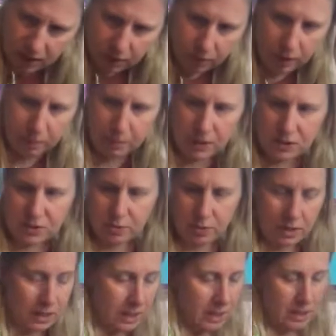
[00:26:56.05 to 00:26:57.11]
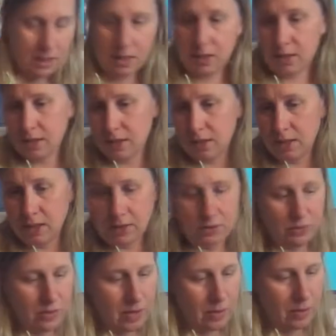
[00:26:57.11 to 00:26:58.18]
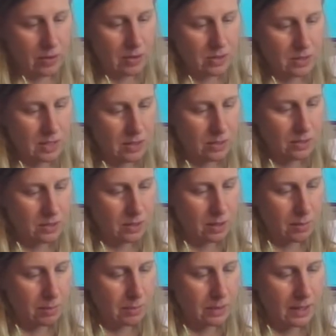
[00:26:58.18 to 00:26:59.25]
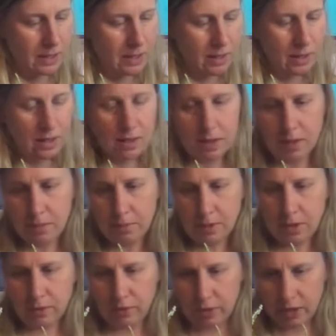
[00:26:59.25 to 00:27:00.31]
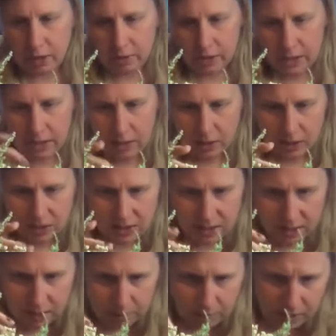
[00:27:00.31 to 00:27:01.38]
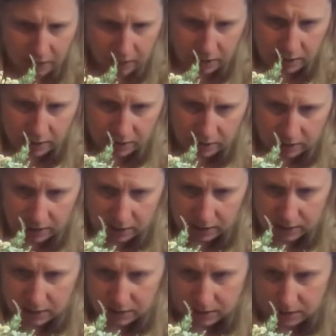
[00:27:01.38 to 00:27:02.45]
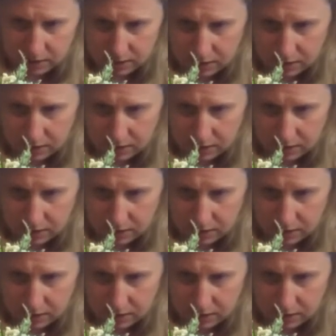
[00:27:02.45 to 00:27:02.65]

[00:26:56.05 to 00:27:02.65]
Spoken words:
Right between these flowers. And there's a big bit of greenery here. I just think it'd be kind of nice